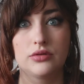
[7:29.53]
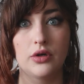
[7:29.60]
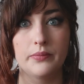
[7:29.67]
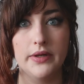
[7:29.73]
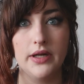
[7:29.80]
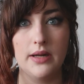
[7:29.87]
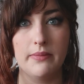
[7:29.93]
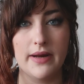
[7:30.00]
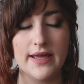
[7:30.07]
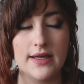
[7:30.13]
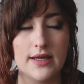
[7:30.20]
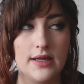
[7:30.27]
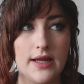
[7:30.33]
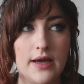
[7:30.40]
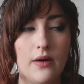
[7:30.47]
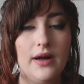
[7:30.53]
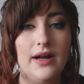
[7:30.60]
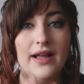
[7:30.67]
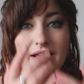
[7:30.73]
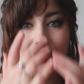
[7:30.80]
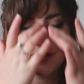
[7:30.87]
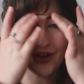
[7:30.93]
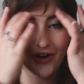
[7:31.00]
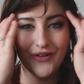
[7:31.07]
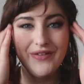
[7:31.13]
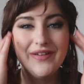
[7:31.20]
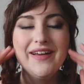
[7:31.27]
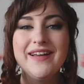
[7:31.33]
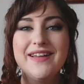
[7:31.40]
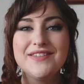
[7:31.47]
completely blanking now.
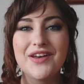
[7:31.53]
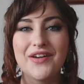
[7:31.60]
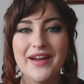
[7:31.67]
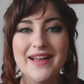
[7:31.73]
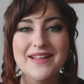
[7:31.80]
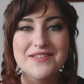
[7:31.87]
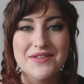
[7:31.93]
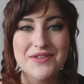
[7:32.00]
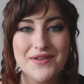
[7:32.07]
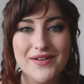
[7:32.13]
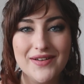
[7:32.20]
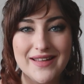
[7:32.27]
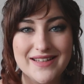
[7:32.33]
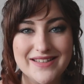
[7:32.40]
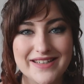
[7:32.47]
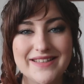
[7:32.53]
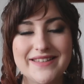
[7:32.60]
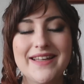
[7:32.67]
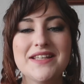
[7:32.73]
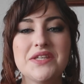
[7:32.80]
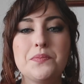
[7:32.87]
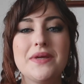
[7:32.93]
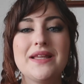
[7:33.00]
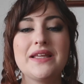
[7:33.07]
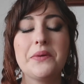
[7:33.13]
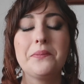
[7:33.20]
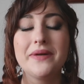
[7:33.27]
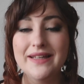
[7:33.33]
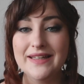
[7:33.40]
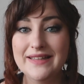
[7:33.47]
So sorry, it's a new collection that's been
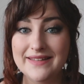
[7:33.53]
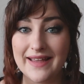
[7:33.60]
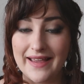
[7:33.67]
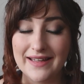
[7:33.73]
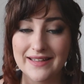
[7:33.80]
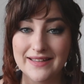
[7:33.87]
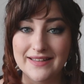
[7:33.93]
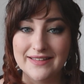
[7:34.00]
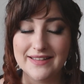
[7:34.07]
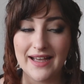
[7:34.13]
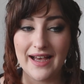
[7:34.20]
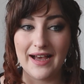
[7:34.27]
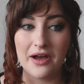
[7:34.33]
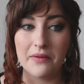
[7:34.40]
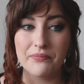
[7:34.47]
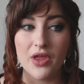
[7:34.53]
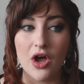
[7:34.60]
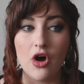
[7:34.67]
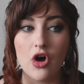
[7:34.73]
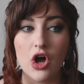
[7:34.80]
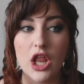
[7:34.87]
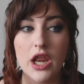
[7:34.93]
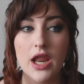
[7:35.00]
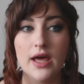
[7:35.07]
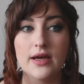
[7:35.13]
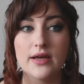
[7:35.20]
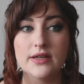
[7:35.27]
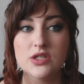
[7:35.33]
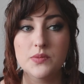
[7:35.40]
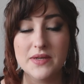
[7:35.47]
completely tailored on
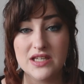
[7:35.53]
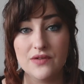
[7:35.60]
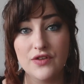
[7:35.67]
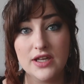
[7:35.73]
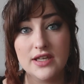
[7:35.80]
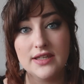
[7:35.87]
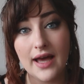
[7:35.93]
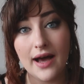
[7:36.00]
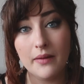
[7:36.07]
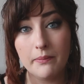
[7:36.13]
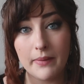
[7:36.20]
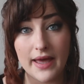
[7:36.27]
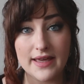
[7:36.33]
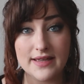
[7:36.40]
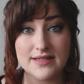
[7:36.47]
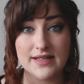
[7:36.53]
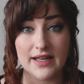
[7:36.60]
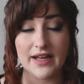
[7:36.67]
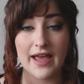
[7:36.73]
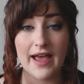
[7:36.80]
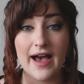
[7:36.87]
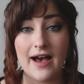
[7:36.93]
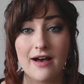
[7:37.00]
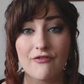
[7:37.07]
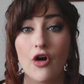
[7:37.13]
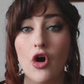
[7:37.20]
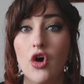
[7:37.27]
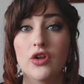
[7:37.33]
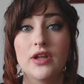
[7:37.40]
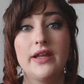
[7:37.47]
a specific yarn base that I have
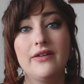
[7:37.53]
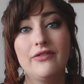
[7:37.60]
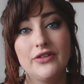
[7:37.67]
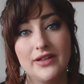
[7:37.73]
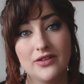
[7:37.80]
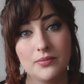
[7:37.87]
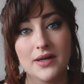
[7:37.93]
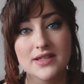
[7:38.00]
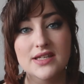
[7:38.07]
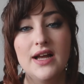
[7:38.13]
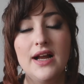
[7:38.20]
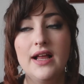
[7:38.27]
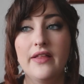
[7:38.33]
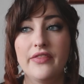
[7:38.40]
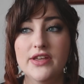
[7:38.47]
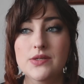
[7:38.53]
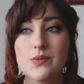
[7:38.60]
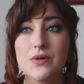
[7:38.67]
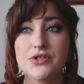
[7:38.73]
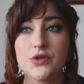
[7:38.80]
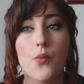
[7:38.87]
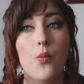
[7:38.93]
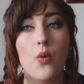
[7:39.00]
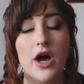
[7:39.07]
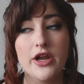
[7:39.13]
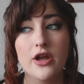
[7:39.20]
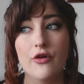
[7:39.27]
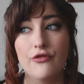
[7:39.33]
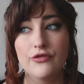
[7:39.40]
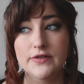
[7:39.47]
only for this month. This was a
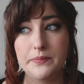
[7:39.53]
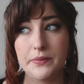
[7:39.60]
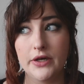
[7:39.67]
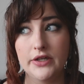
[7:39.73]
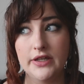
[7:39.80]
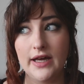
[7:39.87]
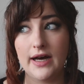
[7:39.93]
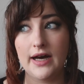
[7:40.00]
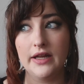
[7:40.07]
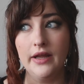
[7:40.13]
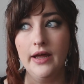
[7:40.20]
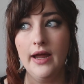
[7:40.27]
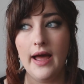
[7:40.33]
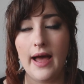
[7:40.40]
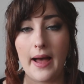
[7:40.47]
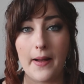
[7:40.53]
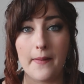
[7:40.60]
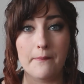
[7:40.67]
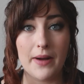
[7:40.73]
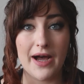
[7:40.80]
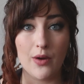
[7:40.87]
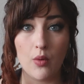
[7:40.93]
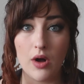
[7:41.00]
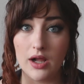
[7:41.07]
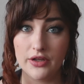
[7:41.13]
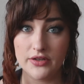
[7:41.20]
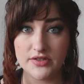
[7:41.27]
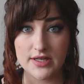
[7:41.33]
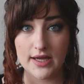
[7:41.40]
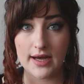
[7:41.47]
one-off spun yarn by
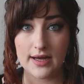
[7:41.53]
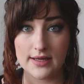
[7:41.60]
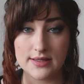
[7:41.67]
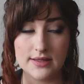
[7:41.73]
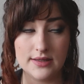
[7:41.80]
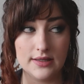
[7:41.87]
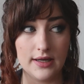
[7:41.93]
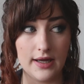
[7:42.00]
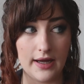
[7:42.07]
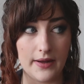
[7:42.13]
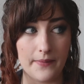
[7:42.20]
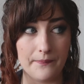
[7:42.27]
Wildest Yarn